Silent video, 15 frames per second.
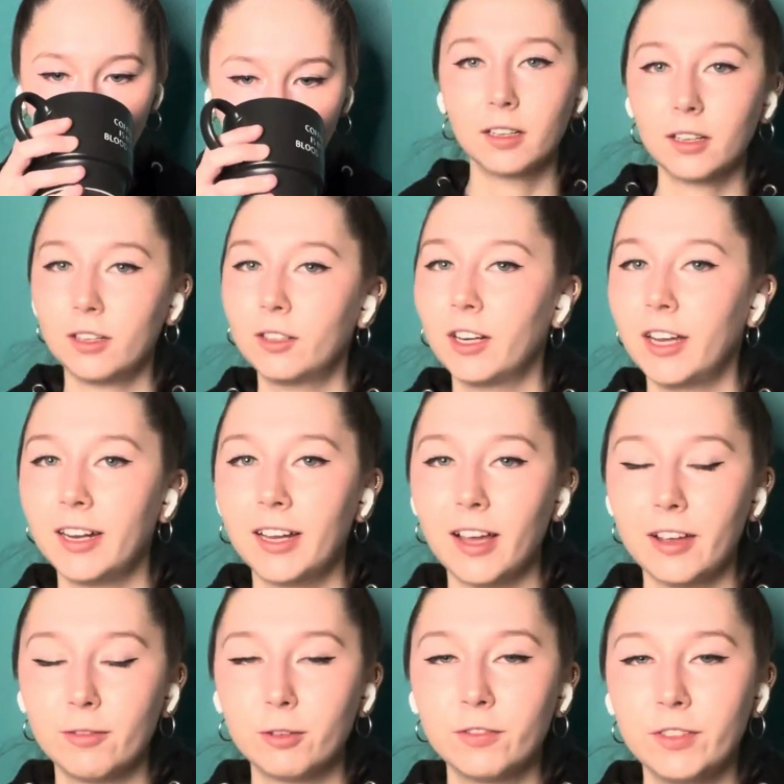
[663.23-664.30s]
All right,
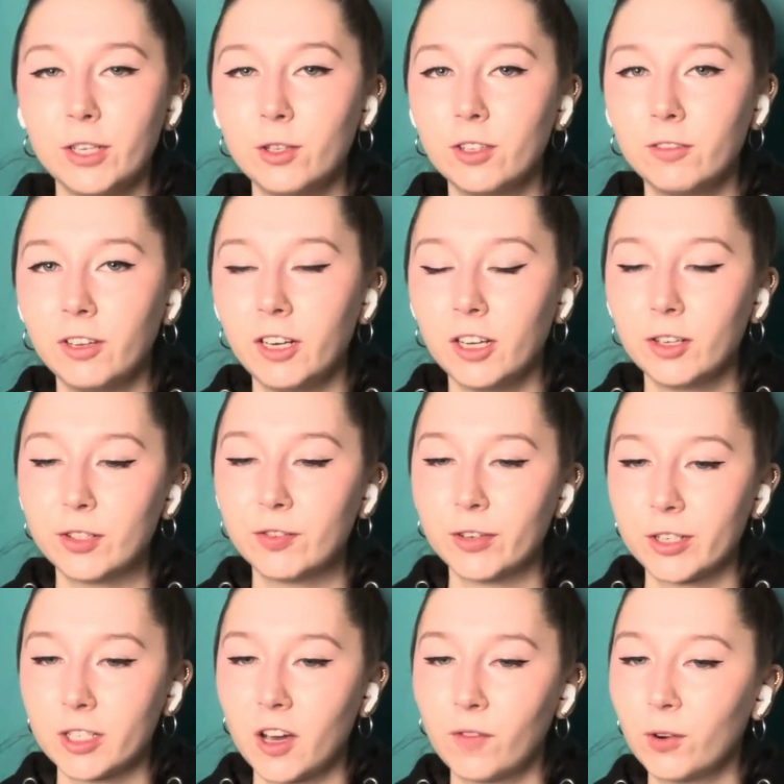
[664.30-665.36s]
I reviewed the videos for
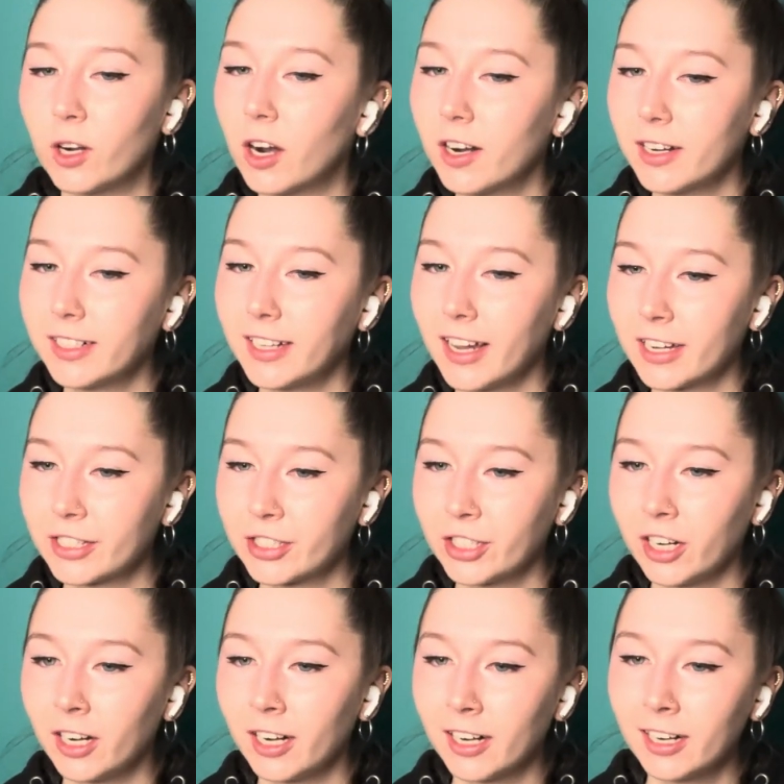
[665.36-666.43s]
software
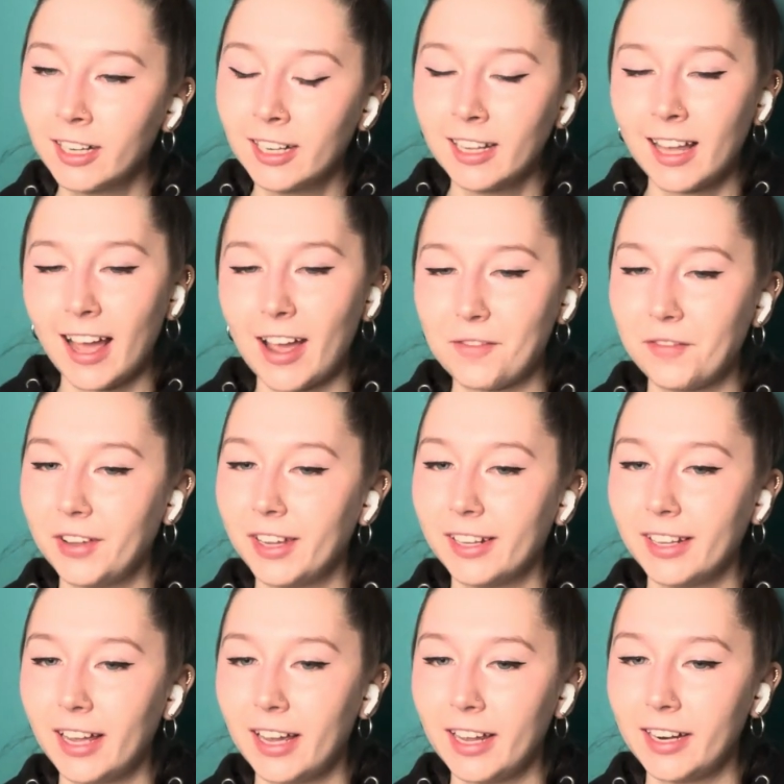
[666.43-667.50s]
architecture. I feel
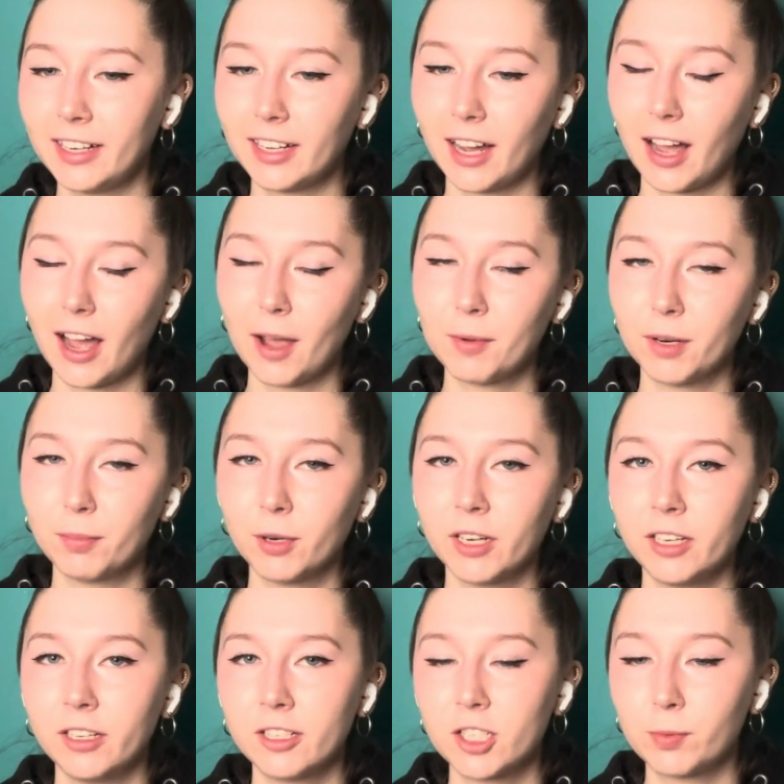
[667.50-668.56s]
like I'm in a pretty
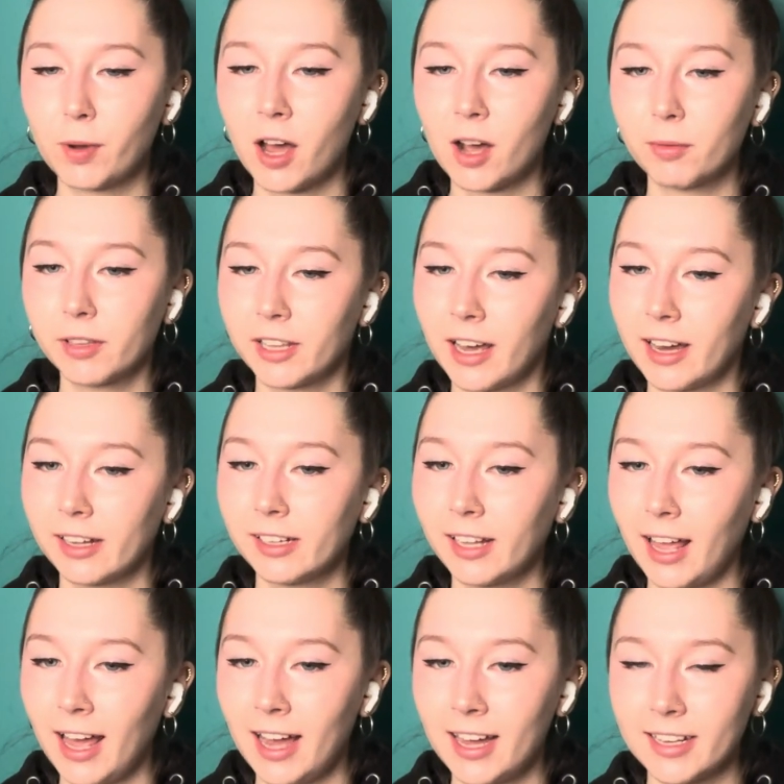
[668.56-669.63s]
good spot with that
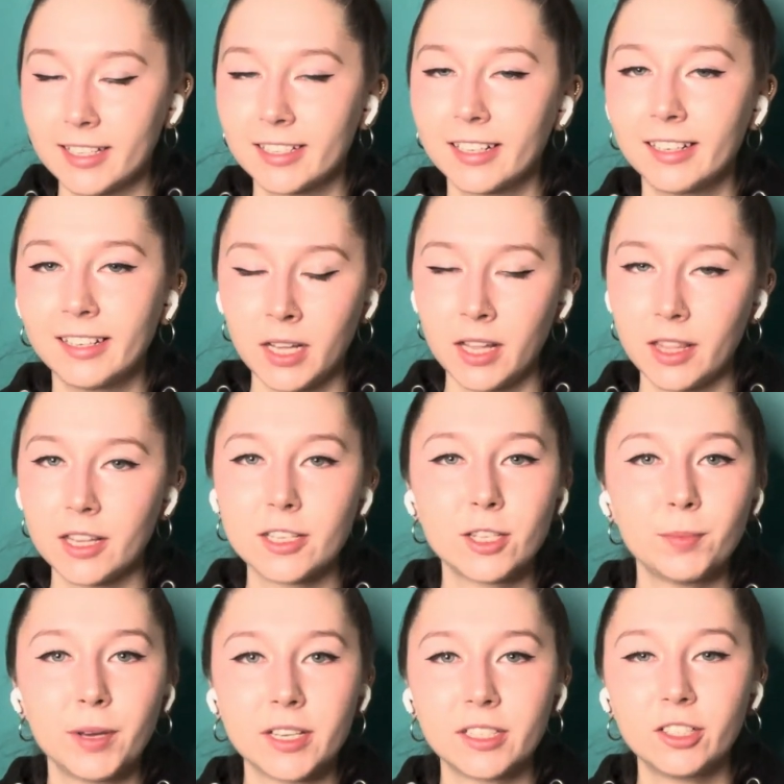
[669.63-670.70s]
class. This
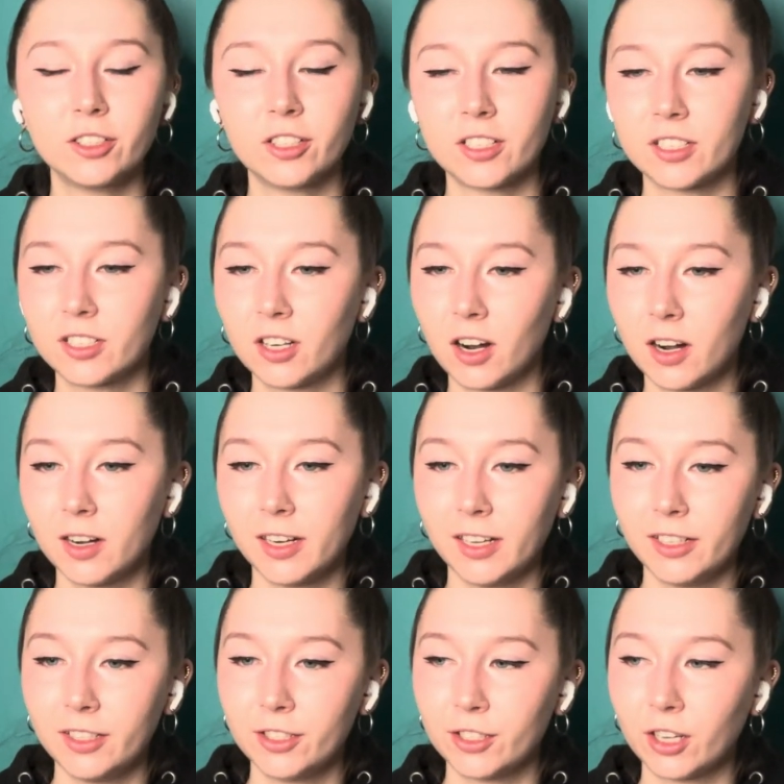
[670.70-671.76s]
semester just
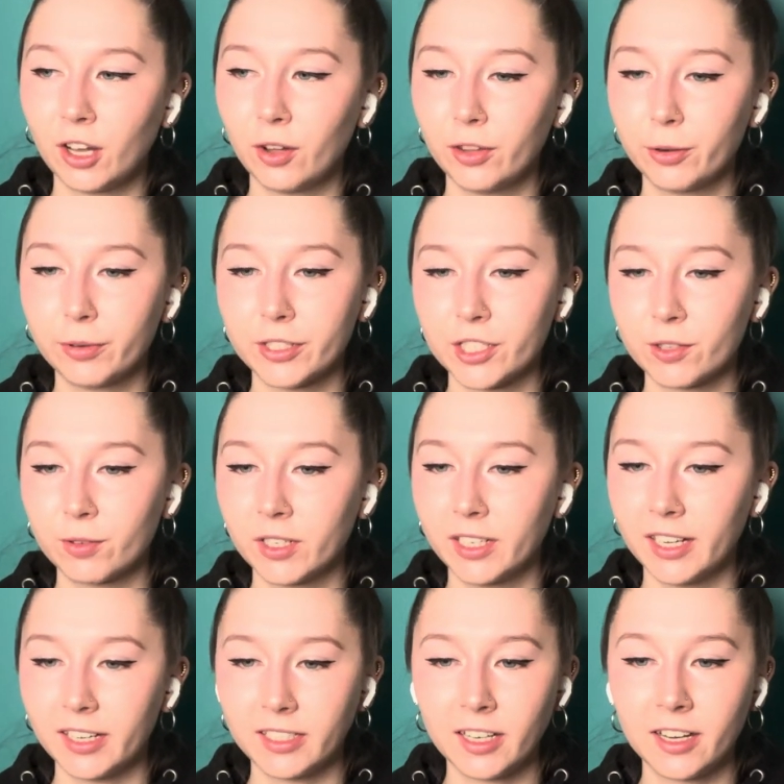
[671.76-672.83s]
started, so there wasn't really
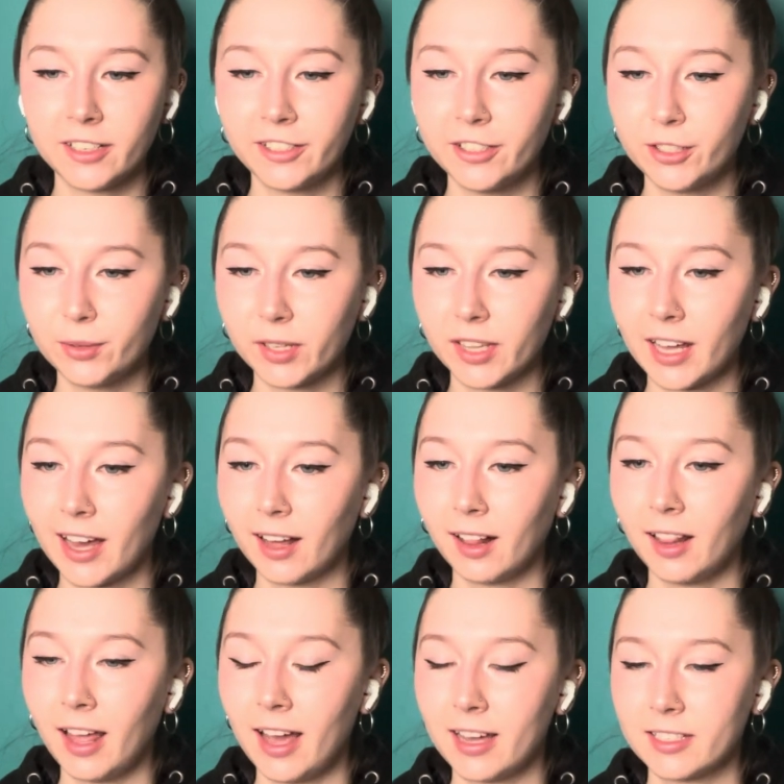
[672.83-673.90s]
a ton to do with that
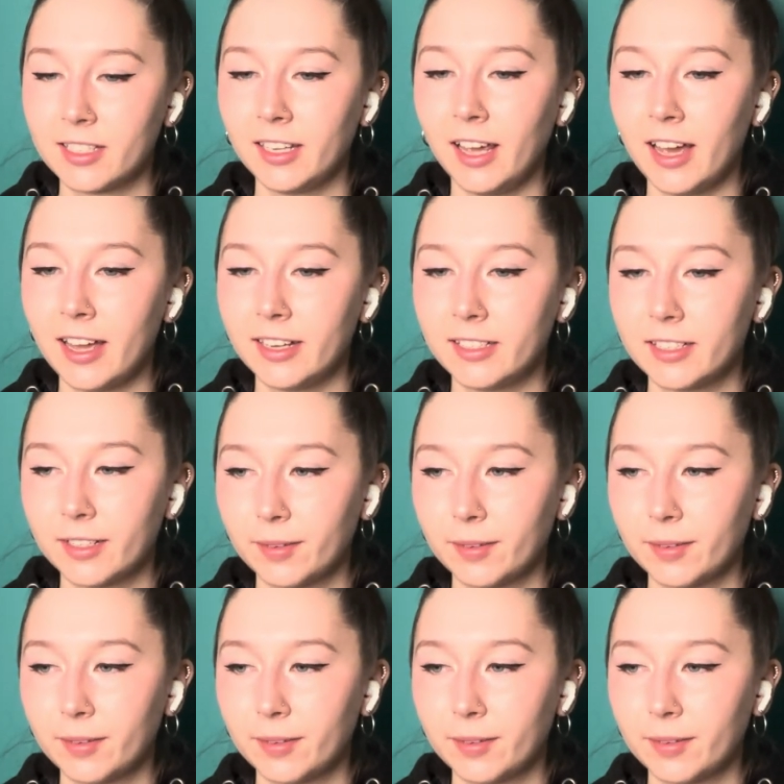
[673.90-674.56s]
class yet.